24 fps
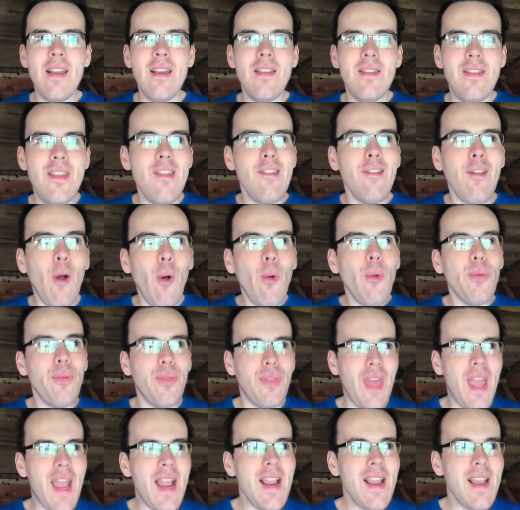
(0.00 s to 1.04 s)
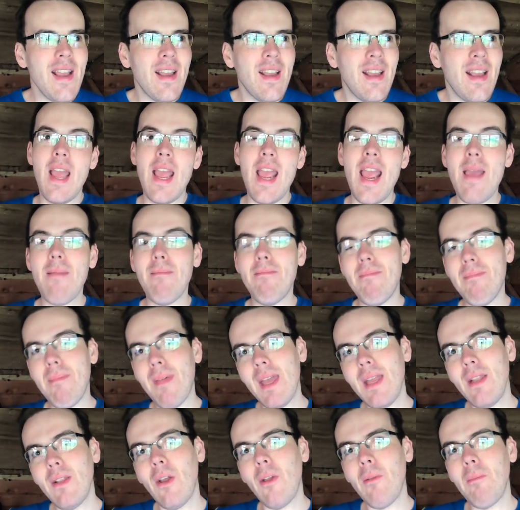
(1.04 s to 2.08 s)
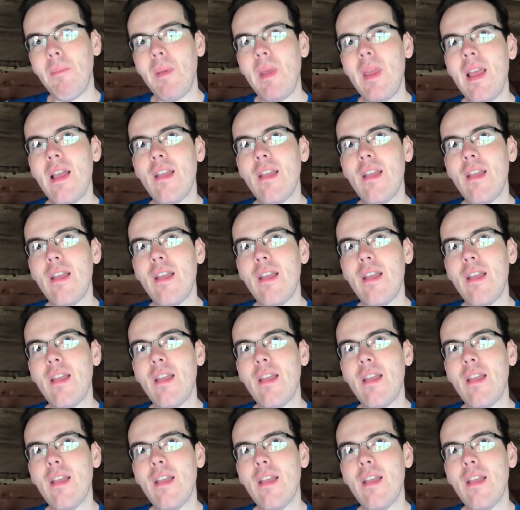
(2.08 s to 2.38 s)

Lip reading: this whole thing, it might not be